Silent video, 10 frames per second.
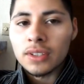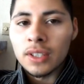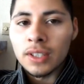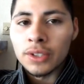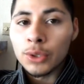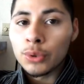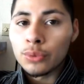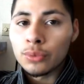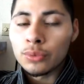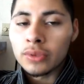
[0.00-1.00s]

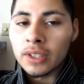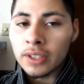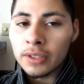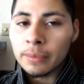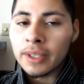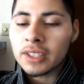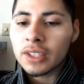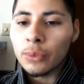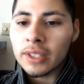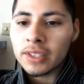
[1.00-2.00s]
They basically
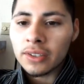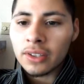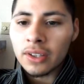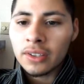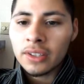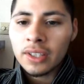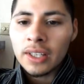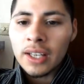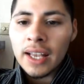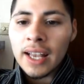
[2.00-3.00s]
wasted their card,
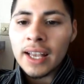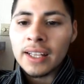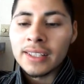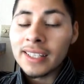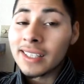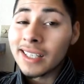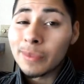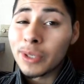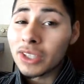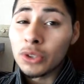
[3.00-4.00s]
and they cannot
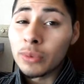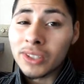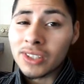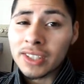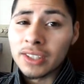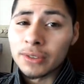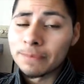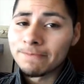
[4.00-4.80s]
pick a new monster to kill.